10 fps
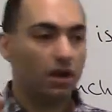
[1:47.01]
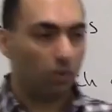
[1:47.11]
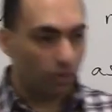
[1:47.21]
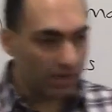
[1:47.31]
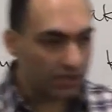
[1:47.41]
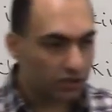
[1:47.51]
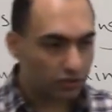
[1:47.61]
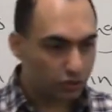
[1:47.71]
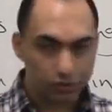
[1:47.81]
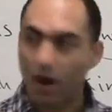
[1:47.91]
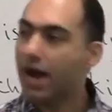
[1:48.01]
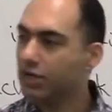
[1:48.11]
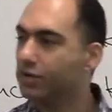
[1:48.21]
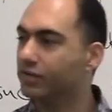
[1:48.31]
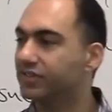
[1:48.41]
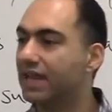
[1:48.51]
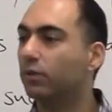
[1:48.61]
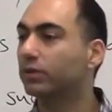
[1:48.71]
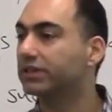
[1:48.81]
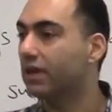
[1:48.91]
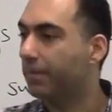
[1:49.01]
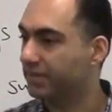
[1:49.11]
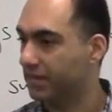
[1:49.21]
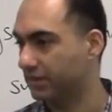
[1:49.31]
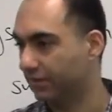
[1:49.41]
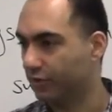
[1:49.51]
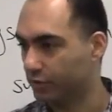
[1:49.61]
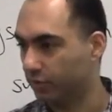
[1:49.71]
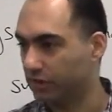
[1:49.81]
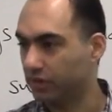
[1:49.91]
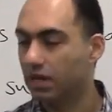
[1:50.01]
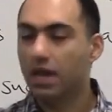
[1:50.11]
We need to try to understand what the topic says in the first place.